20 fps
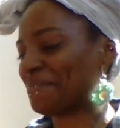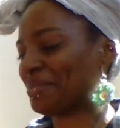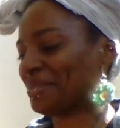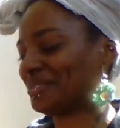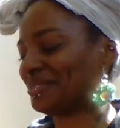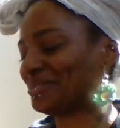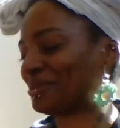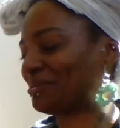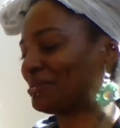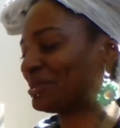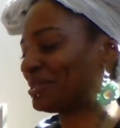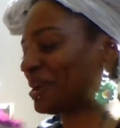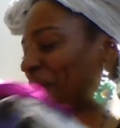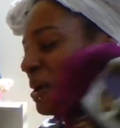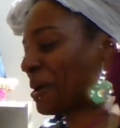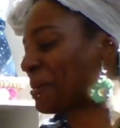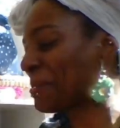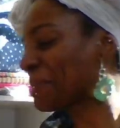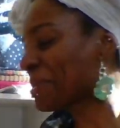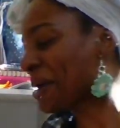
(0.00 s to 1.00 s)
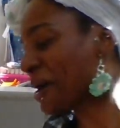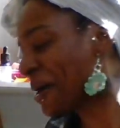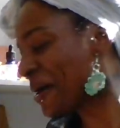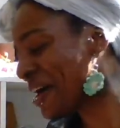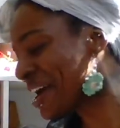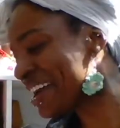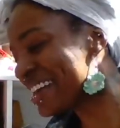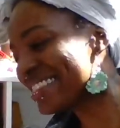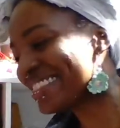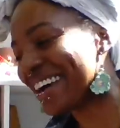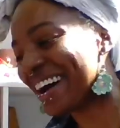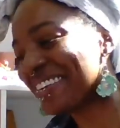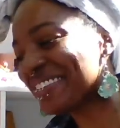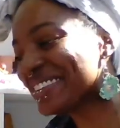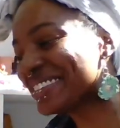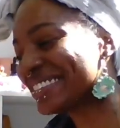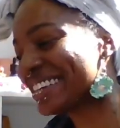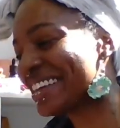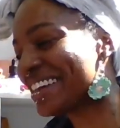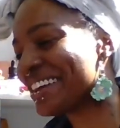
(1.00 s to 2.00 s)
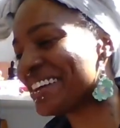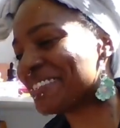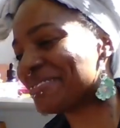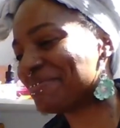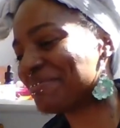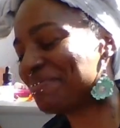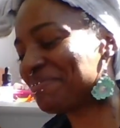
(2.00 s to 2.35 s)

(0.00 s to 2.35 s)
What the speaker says: So bizarre. All right, that was it.